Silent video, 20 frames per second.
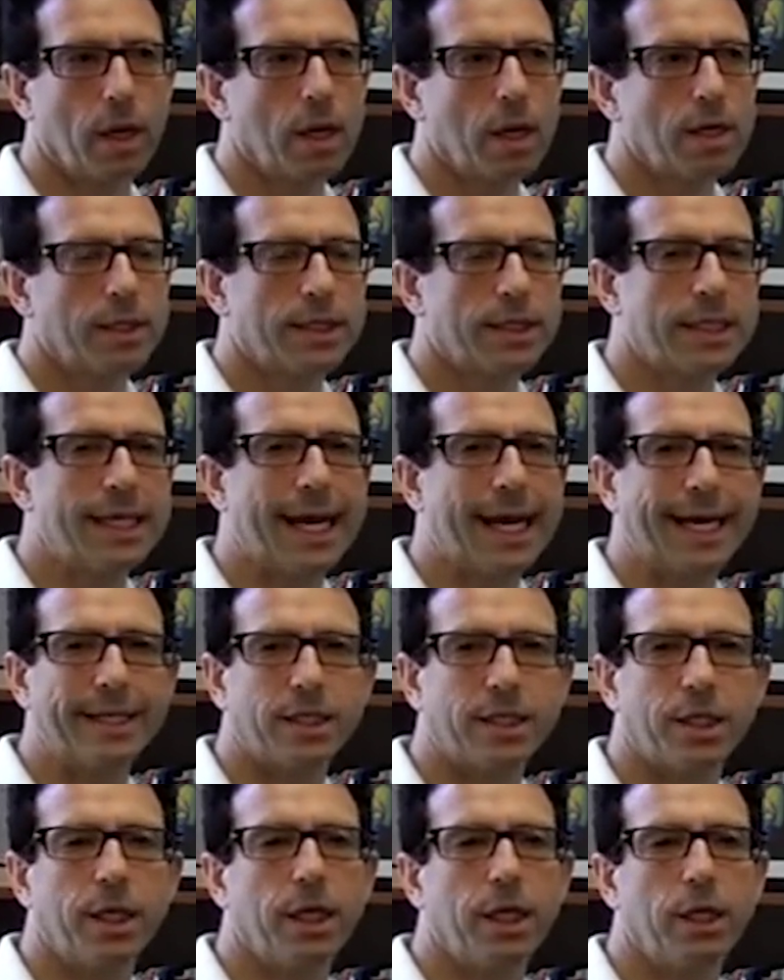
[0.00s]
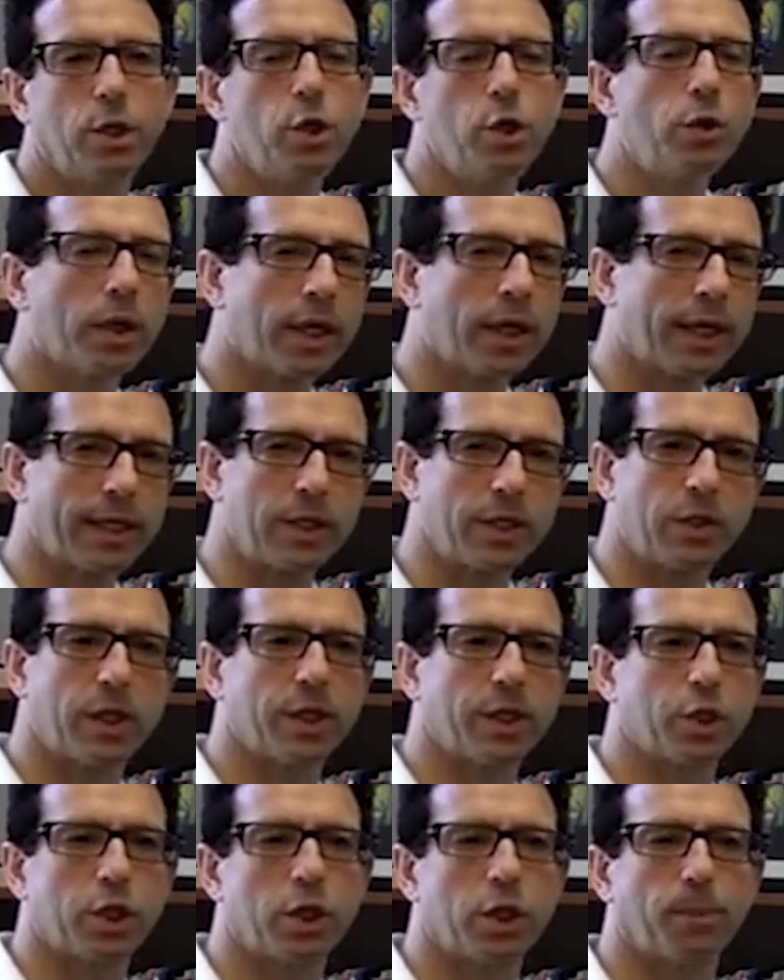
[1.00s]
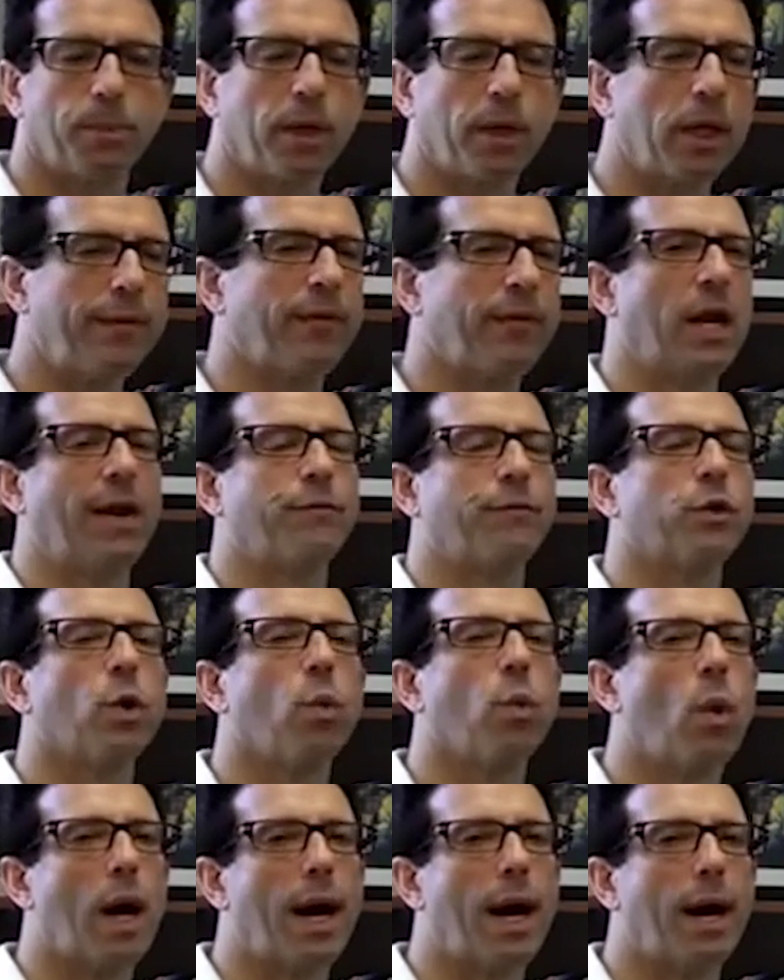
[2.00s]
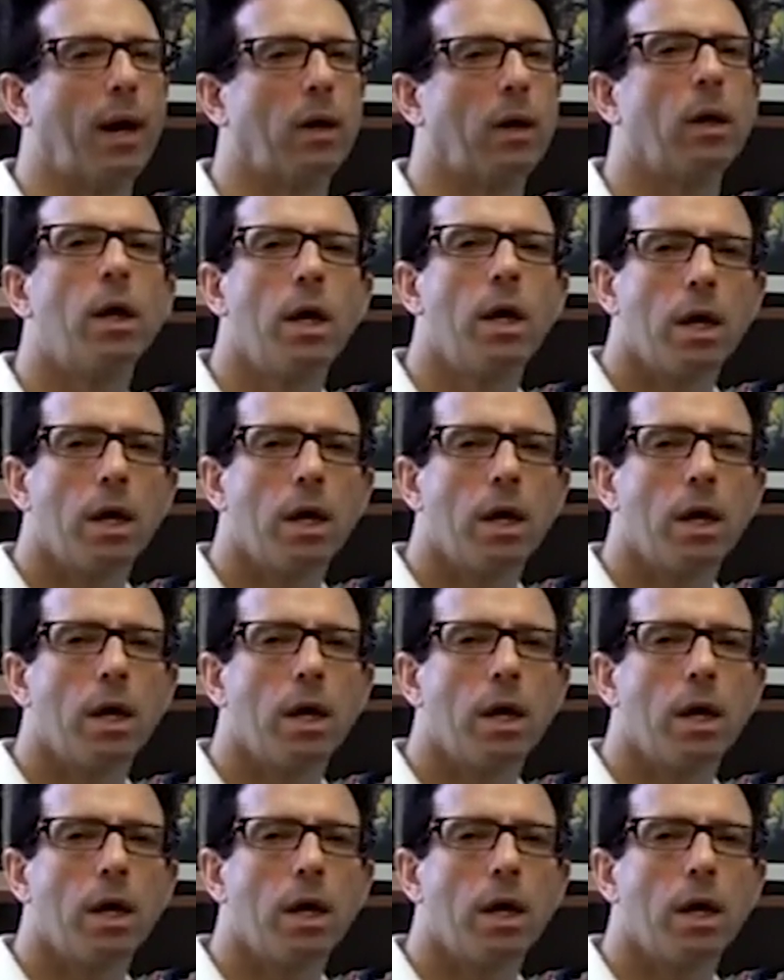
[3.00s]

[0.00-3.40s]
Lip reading: C18, you can condition it, but even after a while,